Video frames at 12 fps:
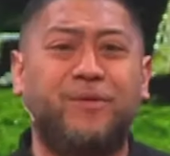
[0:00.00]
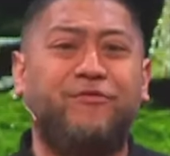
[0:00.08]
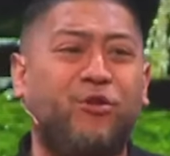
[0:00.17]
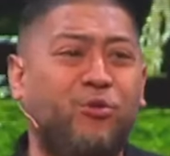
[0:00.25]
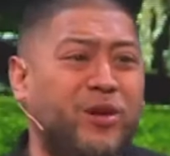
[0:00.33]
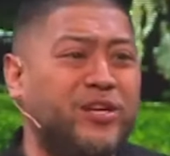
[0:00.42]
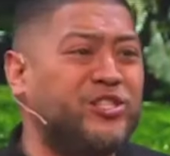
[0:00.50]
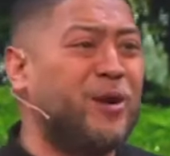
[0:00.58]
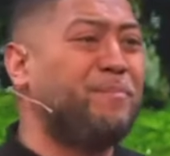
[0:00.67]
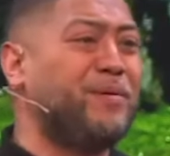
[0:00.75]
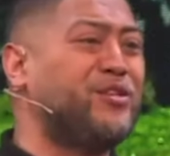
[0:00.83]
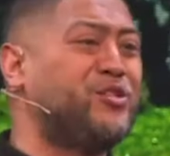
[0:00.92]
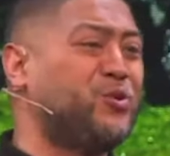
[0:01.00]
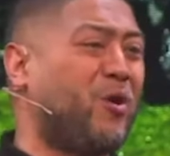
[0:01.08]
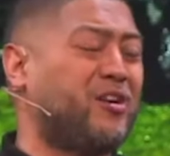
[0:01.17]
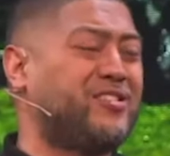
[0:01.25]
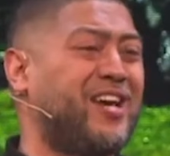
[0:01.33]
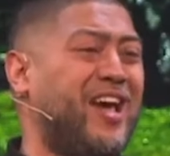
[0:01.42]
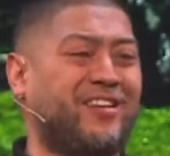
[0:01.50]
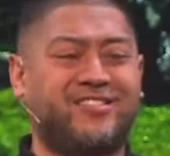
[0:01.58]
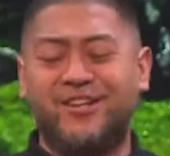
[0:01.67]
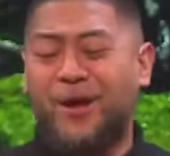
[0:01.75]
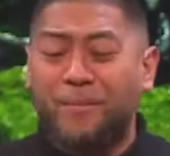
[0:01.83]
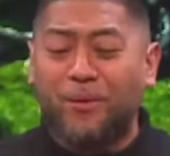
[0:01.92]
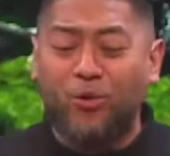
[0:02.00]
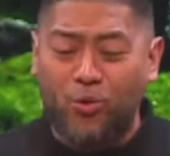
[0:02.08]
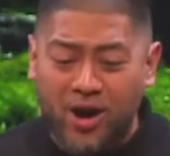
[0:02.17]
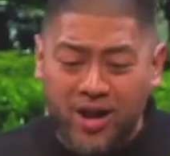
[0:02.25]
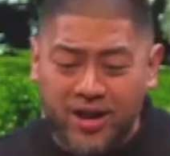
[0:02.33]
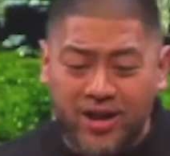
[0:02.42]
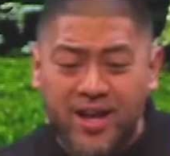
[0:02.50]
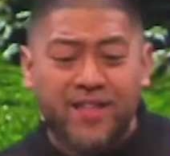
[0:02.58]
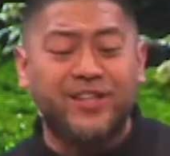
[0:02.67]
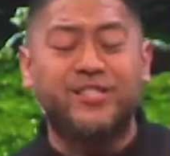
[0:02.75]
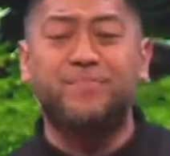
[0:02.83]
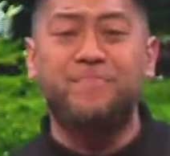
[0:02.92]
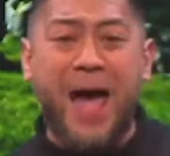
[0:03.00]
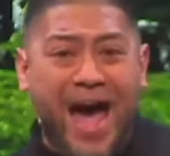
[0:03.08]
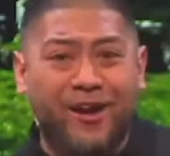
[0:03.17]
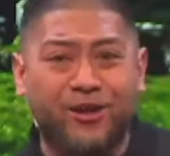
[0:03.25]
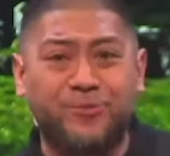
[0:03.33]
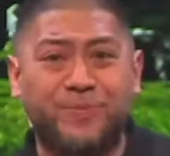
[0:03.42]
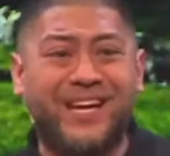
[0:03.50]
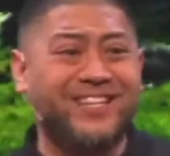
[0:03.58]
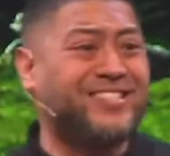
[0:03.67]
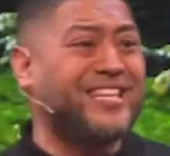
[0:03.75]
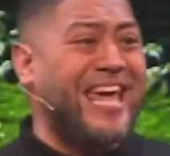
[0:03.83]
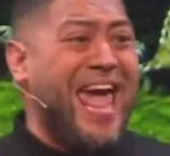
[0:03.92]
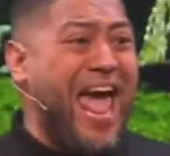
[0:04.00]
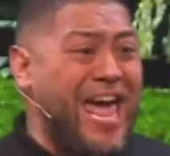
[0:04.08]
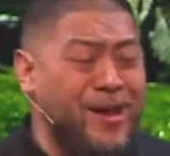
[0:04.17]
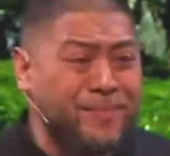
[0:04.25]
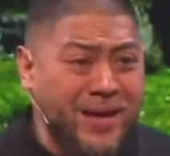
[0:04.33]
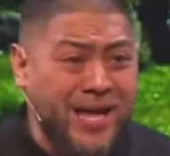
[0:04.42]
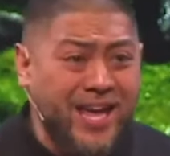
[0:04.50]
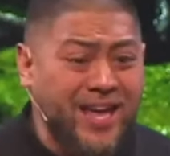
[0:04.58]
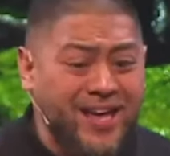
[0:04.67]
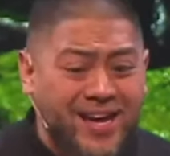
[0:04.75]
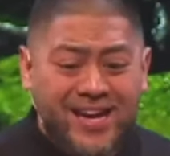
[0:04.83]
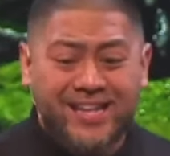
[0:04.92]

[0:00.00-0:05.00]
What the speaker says: before we jump into our text. Number one, this matters because the enemy